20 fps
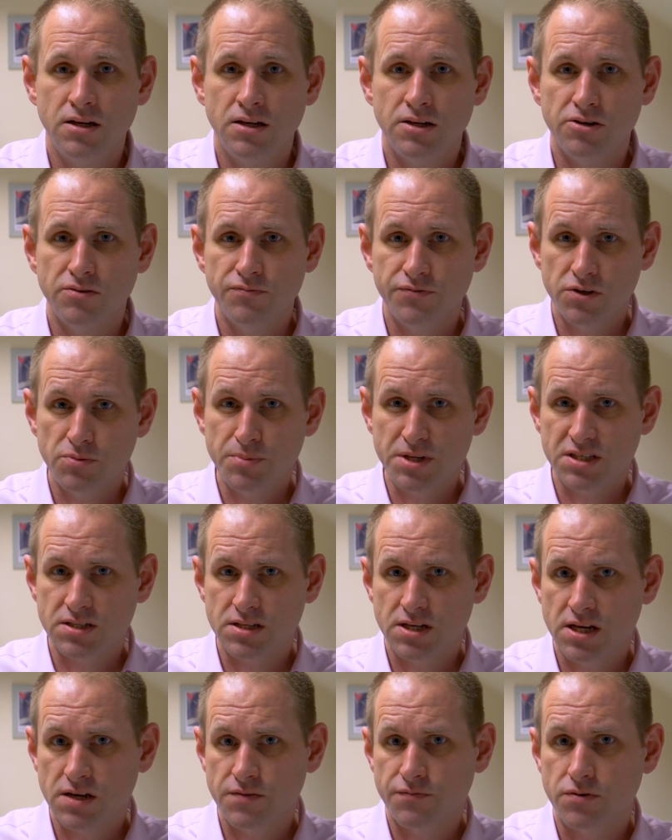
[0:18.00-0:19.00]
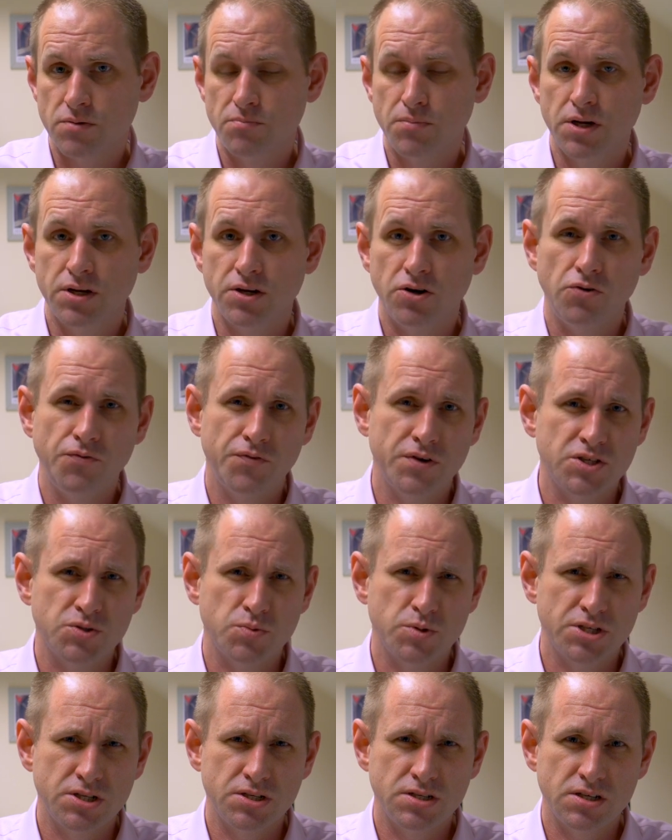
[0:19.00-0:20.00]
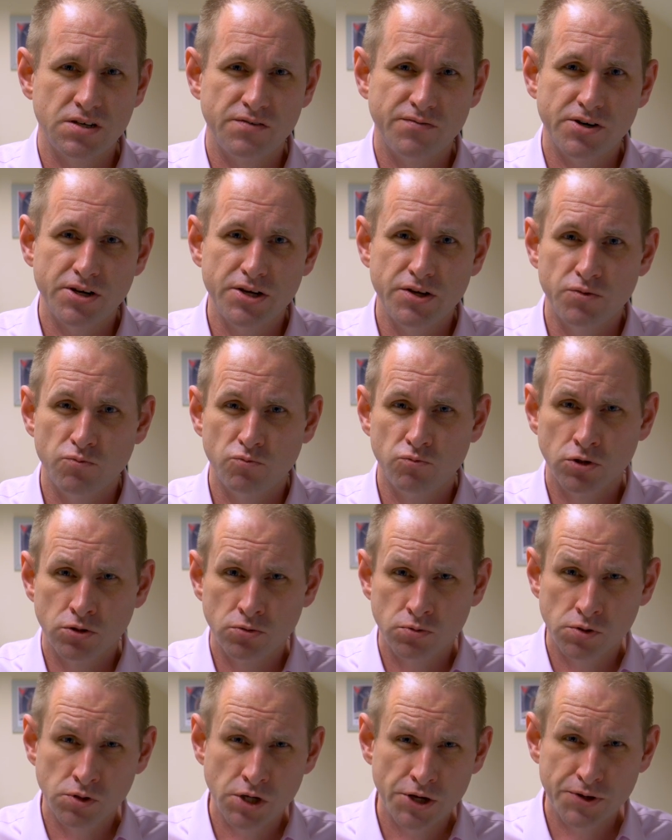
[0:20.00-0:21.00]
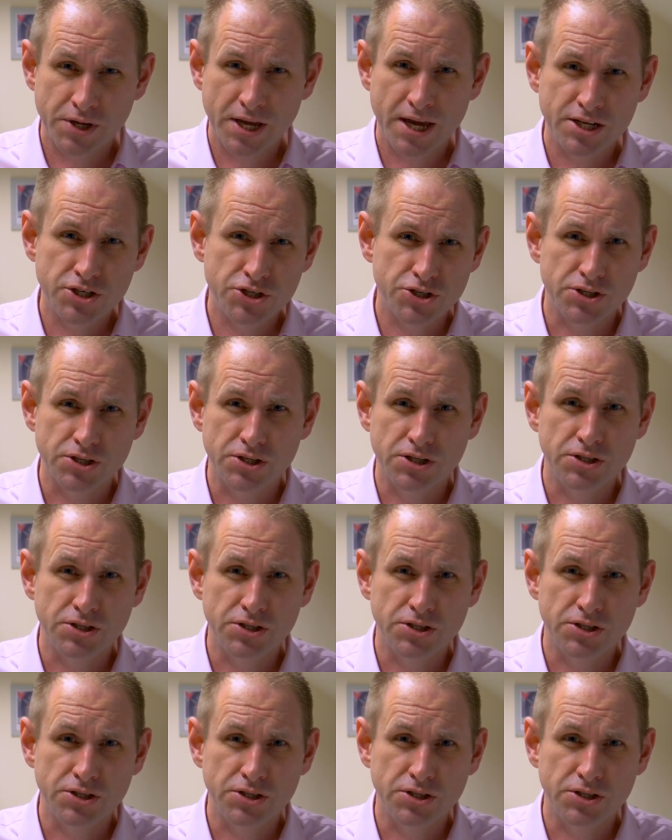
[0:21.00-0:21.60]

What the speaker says: Now, I'm filming today from my office, which is in a very rural location,